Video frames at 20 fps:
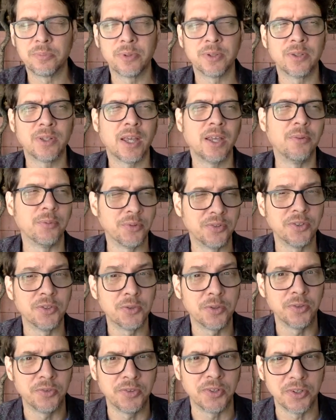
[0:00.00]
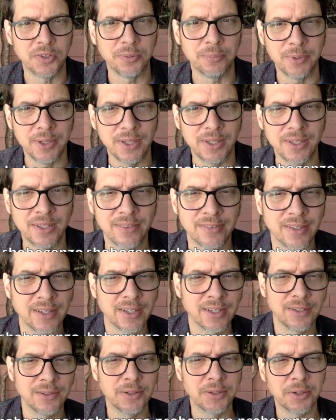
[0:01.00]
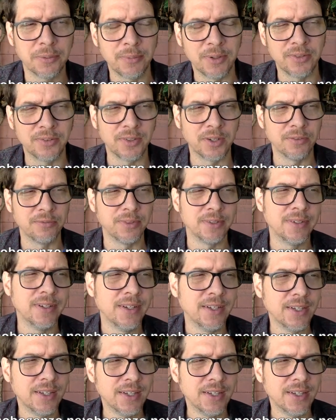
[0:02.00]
but that was interesting to me because I can look at myself in